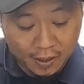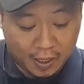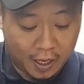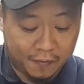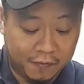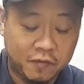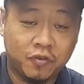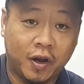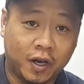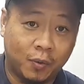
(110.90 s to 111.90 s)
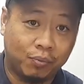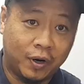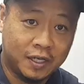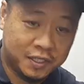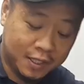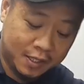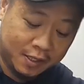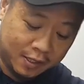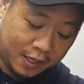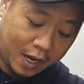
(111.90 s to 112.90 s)
And if you try to compress
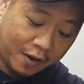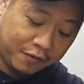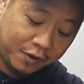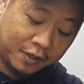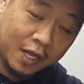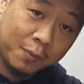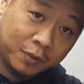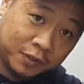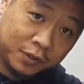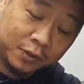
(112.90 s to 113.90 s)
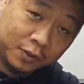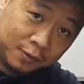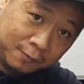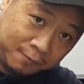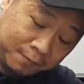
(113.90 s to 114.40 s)
it, and you're unable to